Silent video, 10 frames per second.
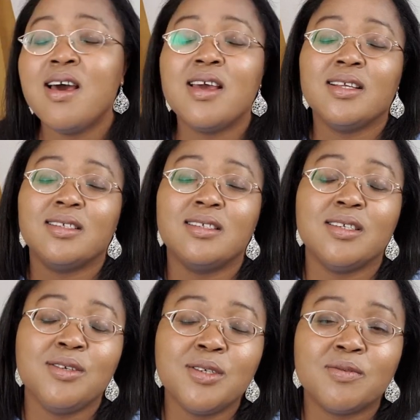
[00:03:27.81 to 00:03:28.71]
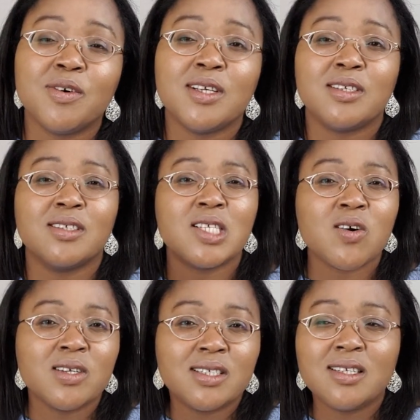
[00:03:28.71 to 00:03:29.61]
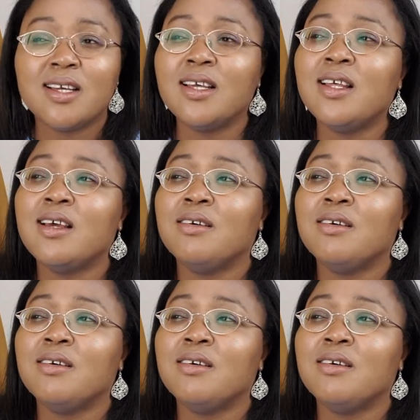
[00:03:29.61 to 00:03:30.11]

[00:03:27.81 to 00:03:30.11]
He's in the news for insulting